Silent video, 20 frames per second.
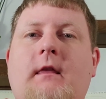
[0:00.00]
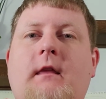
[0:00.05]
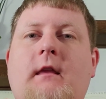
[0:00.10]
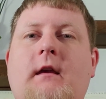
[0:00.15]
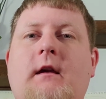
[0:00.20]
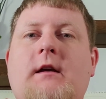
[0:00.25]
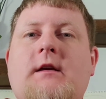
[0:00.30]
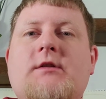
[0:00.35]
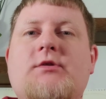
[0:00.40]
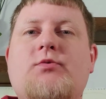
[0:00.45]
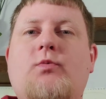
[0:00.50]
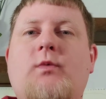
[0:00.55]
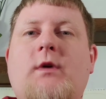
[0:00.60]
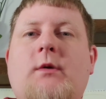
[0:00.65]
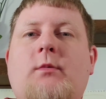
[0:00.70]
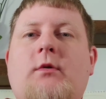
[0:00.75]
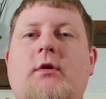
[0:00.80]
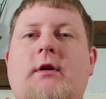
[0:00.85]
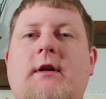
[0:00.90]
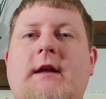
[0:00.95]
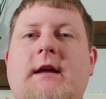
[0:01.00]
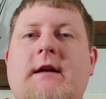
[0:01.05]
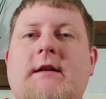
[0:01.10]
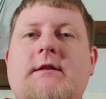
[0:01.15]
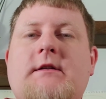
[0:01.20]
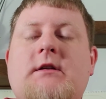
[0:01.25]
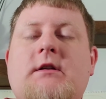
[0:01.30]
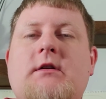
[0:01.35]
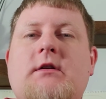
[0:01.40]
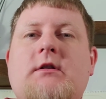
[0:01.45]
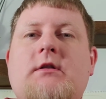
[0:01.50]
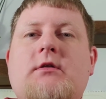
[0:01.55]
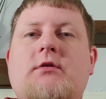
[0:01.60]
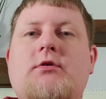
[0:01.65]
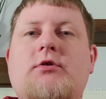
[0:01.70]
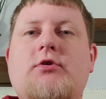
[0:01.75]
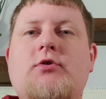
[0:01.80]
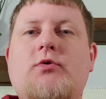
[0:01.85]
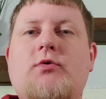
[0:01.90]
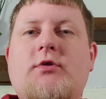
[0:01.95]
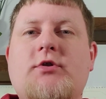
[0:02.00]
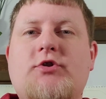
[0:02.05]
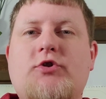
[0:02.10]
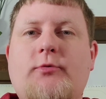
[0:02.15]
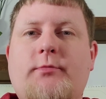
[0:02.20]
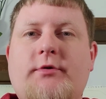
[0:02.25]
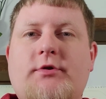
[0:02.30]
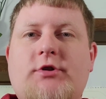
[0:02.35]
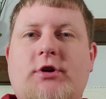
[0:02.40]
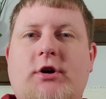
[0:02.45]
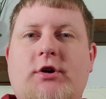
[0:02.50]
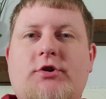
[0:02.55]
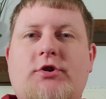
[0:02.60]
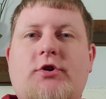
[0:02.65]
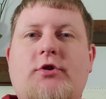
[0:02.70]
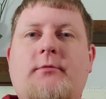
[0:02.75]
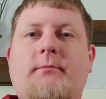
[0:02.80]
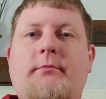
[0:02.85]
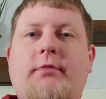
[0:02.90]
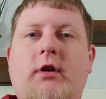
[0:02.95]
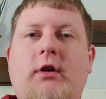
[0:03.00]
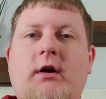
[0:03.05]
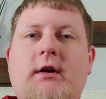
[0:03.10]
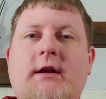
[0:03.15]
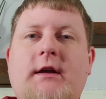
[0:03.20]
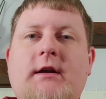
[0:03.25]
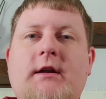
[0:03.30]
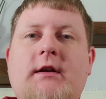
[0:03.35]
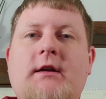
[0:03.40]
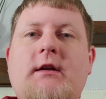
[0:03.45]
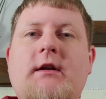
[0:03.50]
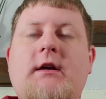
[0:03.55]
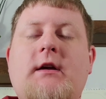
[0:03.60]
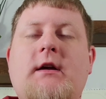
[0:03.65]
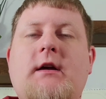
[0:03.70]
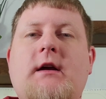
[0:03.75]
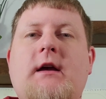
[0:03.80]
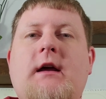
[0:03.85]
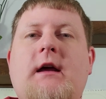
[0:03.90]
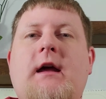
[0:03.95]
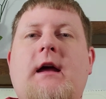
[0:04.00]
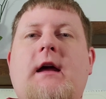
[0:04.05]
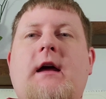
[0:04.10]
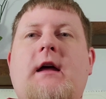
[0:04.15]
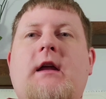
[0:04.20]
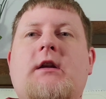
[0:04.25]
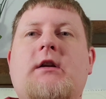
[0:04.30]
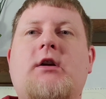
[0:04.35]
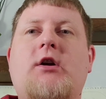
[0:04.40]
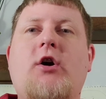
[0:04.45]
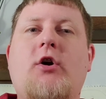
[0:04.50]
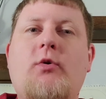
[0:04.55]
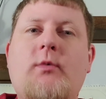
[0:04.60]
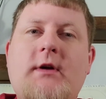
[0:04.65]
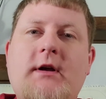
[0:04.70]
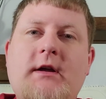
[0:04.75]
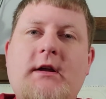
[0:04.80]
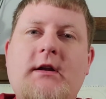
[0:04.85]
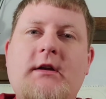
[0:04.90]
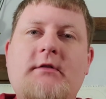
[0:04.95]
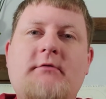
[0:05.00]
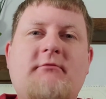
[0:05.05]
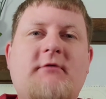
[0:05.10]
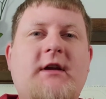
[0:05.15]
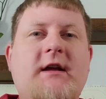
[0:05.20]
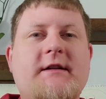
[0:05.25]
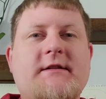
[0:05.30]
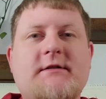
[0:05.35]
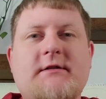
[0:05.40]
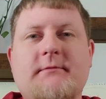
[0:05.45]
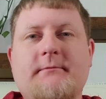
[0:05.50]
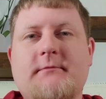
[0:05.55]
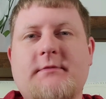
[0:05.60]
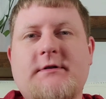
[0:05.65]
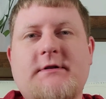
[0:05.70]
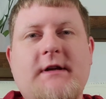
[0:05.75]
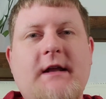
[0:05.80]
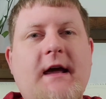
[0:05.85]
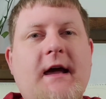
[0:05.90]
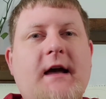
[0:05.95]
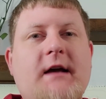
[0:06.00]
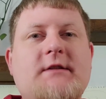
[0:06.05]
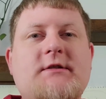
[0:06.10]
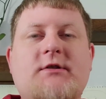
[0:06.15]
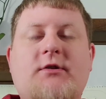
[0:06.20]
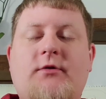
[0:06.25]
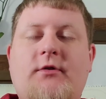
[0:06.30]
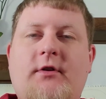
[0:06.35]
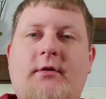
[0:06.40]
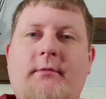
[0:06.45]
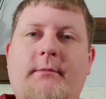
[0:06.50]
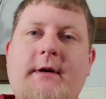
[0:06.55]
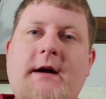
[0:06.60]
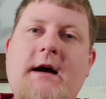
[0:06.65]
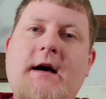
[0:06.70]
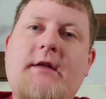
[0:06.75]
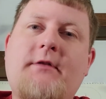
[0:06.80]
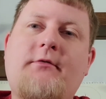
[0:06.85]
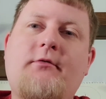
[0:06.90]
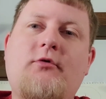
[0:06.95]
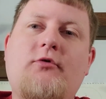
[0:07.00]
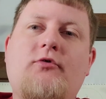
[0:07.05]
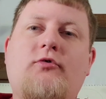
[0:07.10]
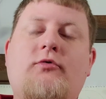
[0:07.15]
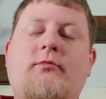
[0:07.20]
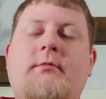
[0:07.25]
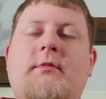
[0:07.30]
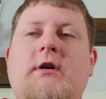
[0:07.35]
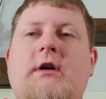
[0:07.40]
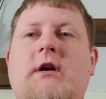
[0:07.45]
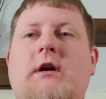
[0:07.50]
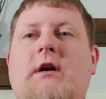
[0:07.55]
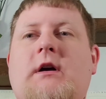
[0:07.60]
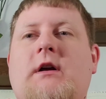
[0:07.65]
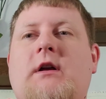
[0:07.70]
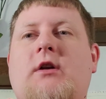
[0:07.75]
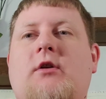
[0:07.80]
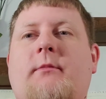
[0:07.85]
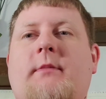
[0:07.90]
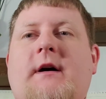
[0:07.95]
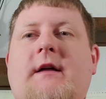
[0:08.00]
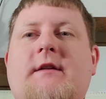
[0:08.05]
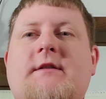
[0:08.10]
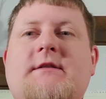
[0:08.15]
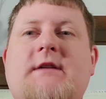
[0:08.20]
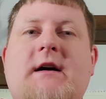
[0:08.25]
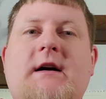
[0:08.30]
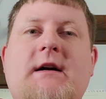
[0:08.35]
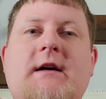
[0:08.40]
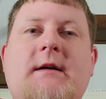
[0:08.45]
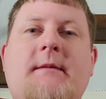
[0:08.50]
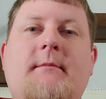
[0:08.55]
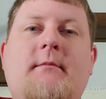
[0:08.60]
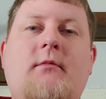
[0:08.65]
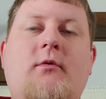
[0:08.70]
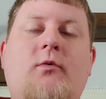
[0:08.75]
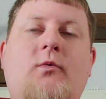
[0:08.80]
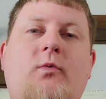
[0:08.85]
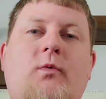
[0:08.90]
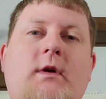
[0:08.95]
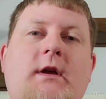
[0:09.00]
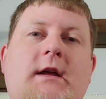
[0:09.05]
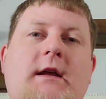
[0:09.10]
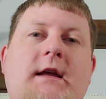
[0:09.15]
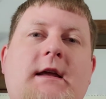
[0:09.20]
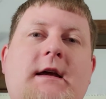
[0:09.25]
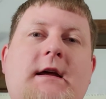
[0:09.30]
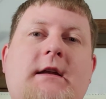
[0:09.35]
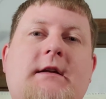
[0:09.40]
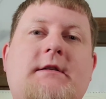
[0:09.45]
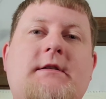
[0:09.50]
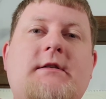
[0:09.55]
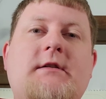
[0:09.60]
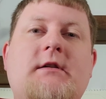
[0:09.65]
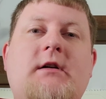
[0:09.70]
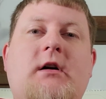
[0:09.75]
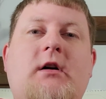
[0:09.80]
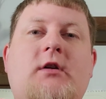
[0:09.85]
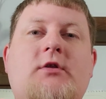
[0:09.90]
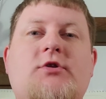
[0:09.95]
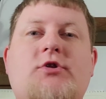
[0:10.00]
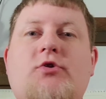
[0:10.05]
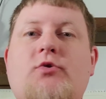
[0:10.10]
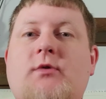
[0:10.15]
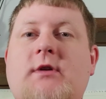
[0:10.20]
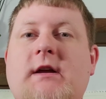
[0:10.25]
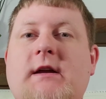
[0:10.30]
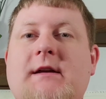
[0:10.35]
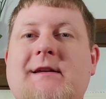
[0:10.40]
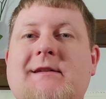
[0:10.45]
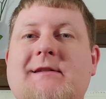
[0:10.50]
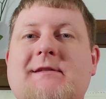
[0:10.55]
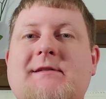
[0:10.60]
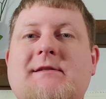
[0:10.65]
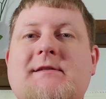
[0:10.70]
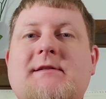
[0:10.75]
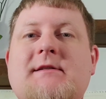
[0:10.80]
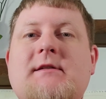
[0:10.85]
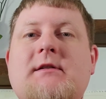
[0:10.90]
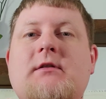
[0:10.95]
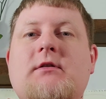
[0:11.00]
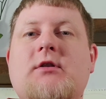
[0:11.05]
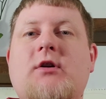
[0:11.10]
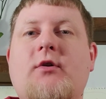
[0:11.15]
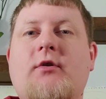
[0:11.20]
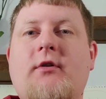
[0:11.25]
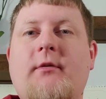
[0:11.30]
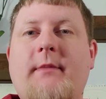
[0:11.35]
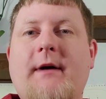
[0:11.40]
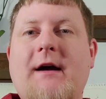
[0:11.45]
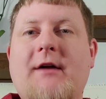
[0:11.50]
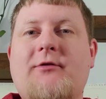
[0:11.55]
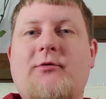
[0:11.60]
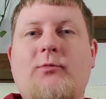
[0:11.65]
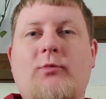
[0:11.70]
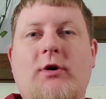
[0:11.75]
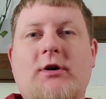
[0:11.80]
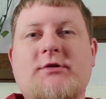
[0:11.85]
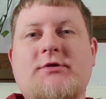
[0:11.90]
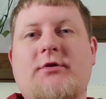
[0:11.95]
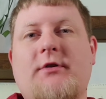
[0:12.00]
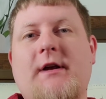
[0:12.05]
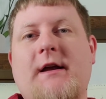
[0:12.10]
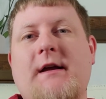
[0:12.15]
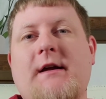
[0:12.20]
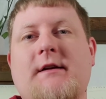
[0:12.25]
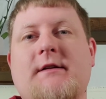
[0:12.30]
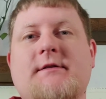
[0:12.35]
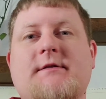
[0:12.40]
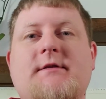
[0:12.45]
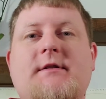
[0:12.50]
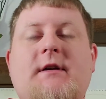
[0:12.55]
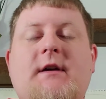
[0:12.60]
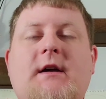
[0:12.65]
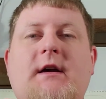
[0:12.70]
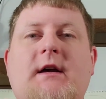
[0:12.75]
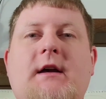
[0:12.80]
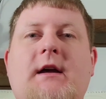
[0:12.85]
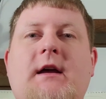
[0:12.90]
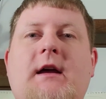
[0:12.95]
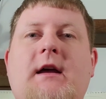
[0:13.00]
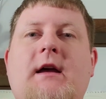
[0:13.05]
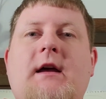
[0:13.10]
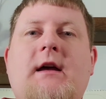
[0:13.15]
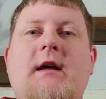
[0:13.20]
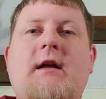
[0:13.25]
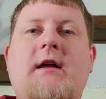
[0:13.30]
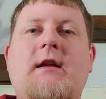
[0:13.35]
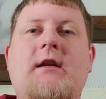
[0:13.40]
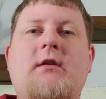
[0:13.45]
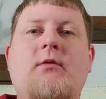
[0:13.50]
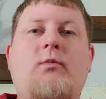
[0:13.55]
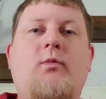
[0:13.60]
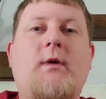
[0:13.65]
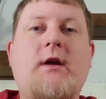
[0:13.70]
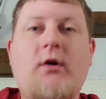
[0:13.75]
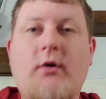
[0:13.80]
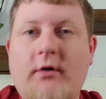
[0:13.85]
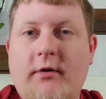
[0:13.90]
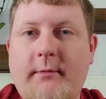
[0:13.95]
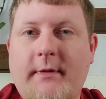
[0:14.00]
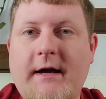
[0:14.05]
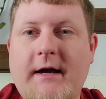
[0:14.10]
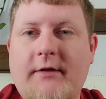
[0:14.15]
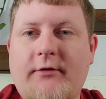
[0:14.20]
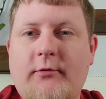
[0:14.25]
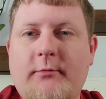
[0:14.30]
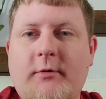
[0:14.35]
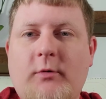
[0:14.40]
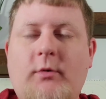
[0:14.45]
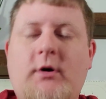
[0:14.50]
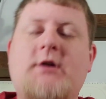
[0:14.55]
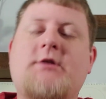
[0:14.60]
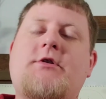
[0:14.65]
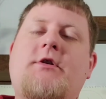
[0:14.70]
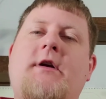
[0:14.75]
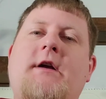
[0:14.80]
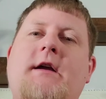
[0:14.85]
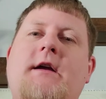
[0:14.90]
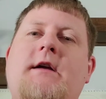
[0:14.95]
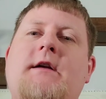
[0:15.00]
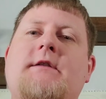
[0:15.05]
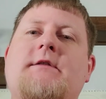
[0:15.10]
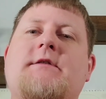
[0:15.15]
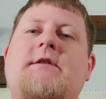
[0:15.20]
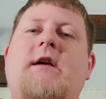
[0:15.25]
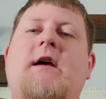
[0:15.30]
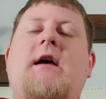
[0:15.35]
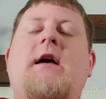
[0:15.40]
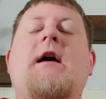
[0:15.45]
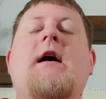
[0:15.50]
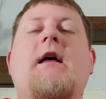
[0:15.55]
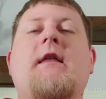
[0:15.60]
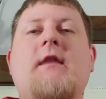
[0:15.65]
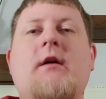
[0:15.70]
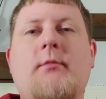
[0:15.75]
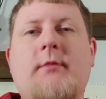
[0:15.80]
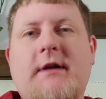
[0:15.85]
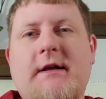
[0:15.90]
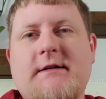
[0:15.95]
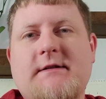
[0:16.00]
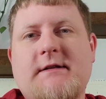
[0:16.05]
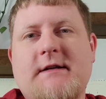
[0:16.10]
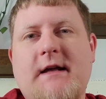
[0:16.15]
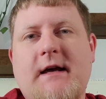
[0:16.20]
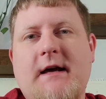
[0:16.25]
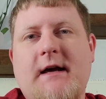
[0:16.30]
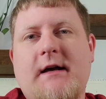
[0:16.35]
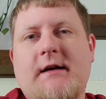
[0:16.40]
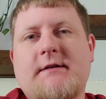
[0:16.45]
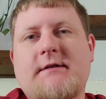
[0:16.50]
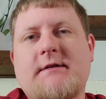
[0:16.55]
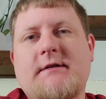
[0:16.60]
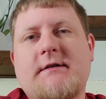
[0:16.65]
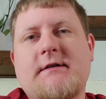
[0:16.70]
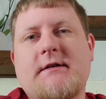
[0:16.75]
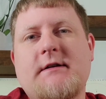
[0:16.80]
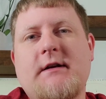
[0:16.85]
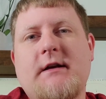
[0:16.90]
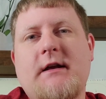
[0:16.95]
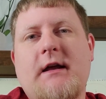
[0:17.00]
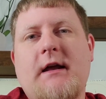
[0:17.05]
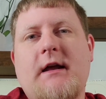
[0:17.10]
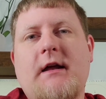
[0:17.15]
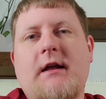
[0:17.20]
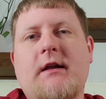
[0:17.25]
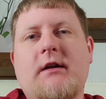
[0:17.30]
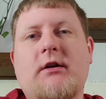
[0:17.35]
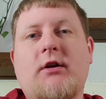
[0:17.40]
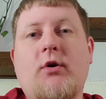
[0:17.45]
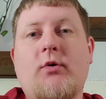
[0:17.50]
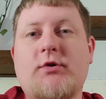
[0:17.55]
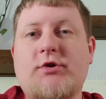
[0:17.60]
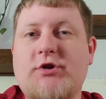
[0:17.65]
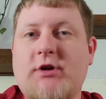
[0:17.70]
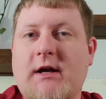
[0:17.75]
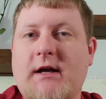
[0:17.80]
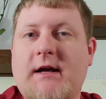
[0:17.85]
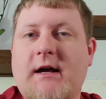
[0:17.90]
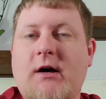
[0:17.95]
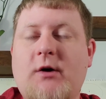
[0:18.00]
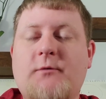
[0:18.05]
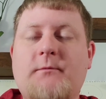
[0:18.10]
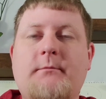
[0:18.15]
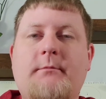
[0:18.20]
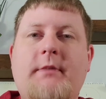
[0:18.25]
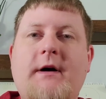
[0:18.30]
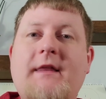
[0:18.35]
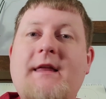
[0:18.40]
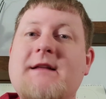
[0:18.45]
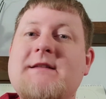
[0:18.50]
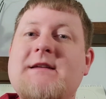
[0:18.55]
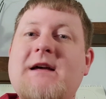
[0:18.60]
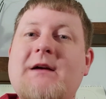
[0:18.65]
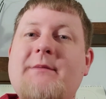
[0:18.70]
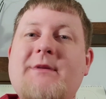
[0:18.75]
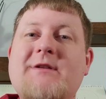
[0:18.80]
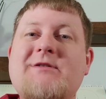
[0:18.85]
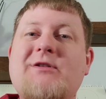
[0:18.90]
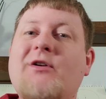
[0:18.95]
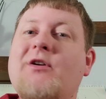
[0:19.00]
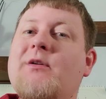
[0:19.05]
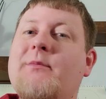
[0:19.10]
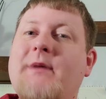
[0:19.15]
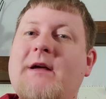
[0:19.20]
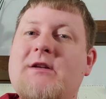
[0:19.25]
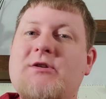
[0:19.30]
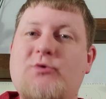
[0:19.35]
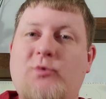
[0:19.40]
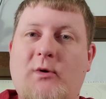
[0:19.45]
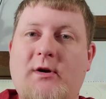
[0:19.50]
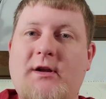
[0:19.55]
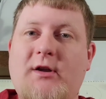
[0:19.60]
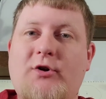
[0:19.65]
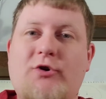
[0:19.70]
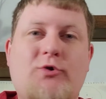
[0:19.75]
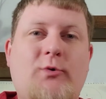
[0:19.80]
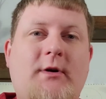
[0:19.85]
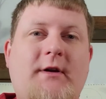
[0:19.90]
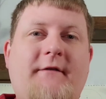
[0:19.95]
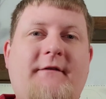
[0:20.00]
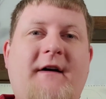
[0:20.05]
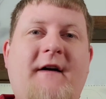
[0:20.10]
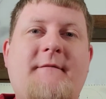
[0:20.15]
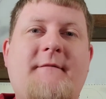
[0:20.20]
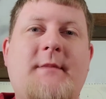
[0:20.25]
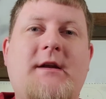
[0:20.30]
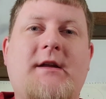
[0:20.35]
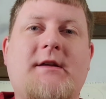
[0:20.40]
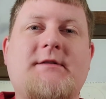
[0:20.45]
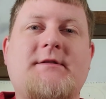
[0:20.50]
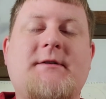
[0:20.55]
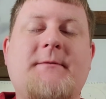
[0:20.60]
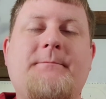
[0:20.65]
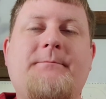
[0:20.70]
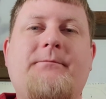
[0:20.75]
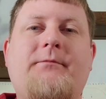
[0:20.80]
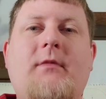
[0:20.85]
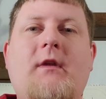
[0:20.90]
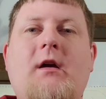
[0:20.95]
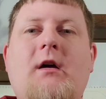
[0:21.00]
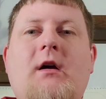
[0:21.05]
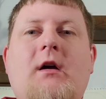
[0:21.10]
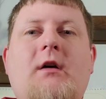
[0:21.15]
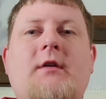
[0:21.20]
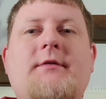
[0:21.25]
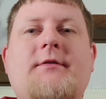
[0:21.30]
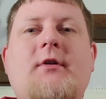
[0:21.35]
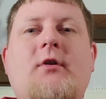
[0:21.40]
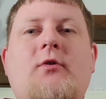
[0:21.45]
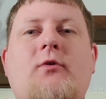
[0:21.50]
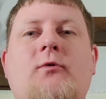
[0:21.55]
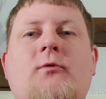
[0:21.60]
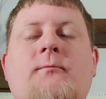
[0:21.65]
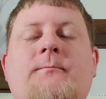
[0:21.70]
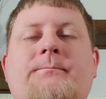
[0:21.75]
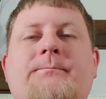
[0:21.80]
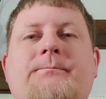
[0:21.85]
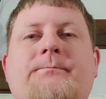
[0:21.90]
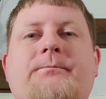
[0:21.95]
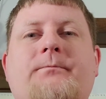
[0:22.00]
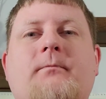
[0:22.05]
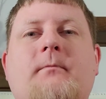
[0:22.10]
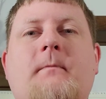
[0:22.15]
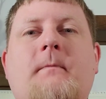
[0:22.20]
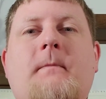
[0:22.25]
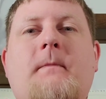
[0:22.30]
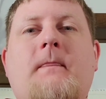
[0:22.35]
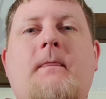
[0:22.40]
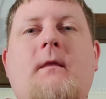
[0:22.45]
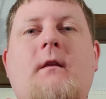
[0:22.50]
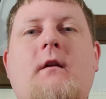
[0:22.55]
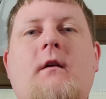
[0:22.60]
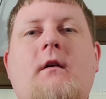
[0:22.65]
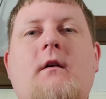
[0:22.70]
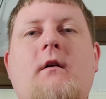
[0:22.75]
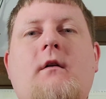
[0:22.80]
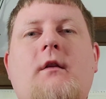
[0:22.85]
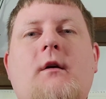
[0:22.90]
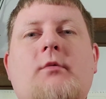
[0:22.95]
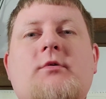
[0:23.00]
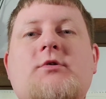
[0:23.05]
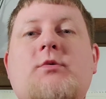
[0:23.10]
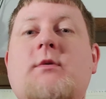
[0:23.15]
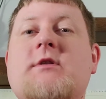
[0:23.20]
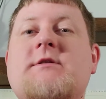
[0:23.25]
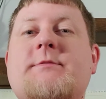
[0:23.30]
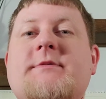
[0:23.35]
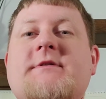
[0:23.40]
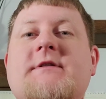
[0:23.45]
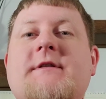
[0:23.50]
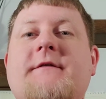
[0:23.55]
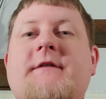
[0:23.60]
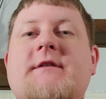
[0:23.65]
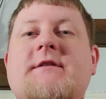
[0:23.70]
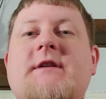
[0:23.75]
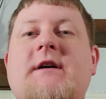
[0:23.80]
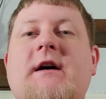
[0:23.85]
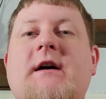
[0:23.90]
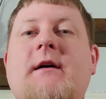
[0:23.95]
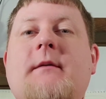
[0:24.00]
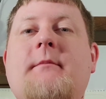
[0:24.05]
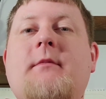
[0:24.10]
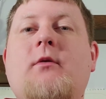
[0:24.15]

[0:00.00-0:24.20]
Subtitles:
is we will get to the supercharger, plug in, and go in, get some snacks, go to the bathroom. By the time we get our 2 kids to go to the bathroom, wash their hands, and we go to the bathroom and wash our hands, and then we get snacks and go and check out, by that time it's already been 20 or 25 minutes. So there was one specific time